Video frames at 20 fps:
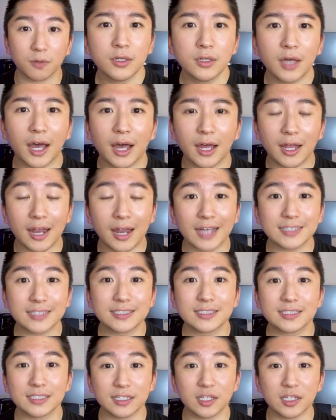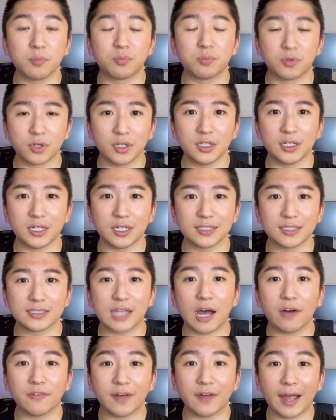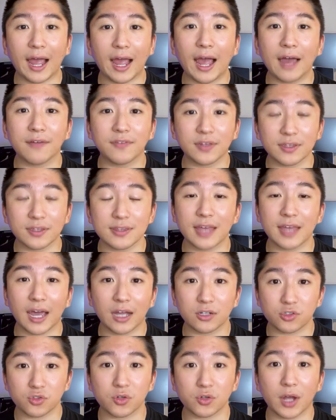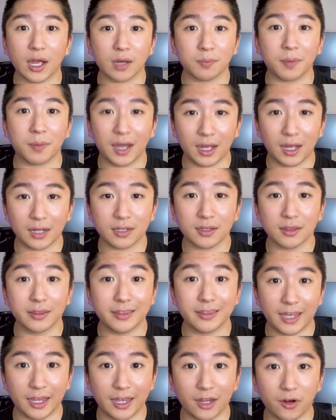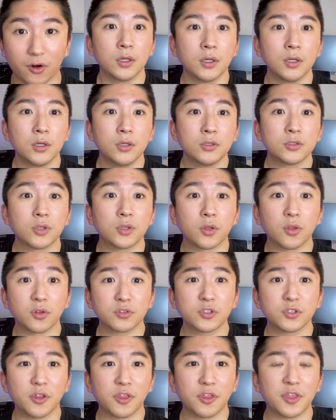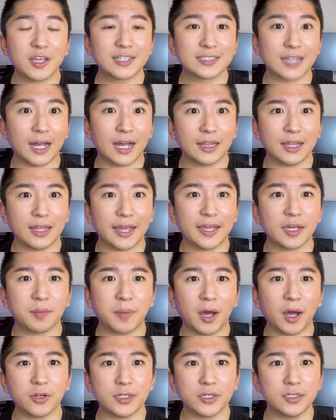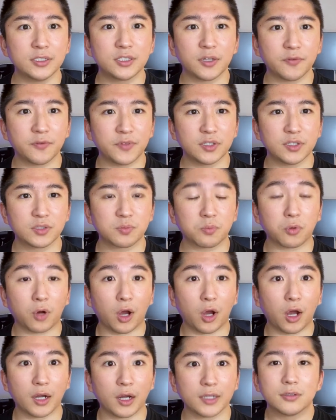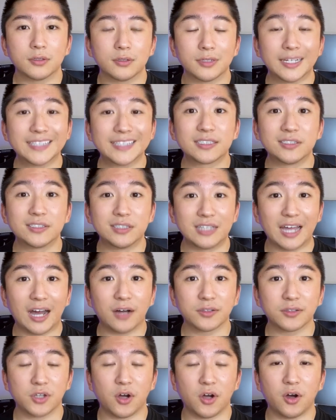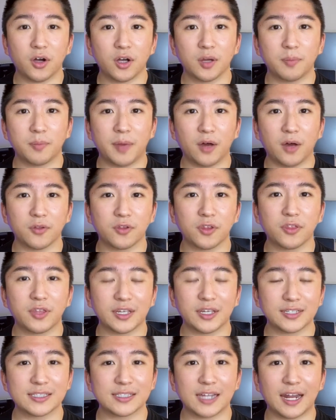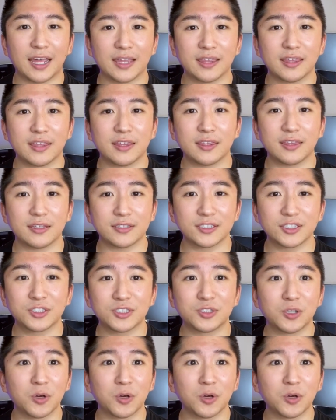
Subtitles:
And I see the brilliance of having that trackpad there. So those are the things I like about each of these products. Let's now talk about the things that I still